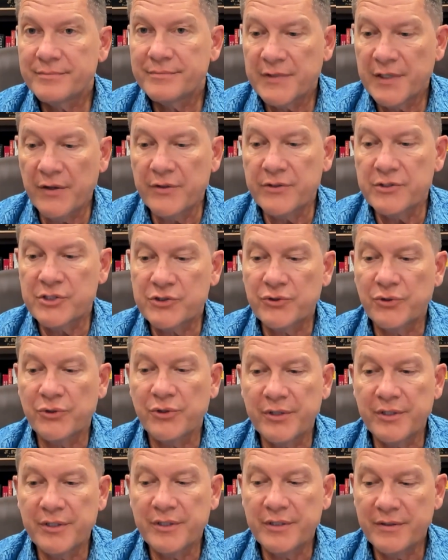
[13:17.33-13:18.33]
Tell the
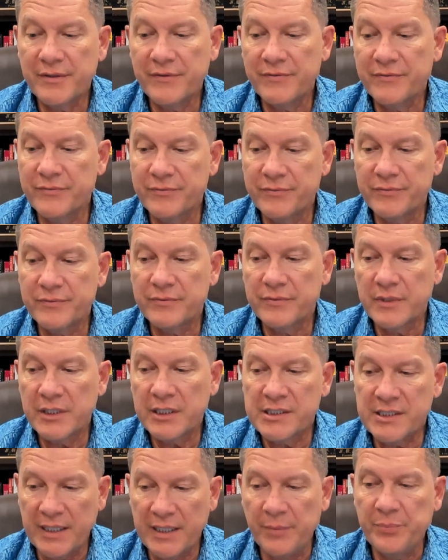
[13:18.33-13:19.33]
story of
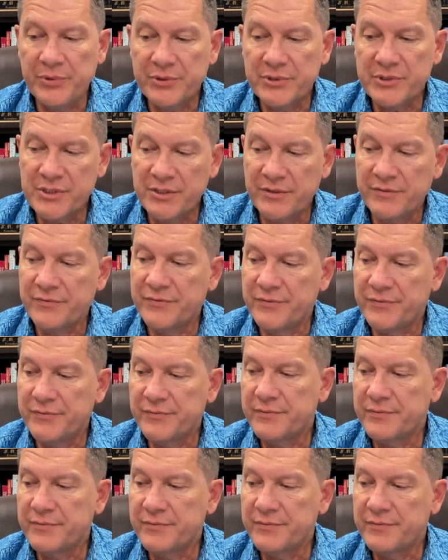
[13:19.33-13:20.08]
examples of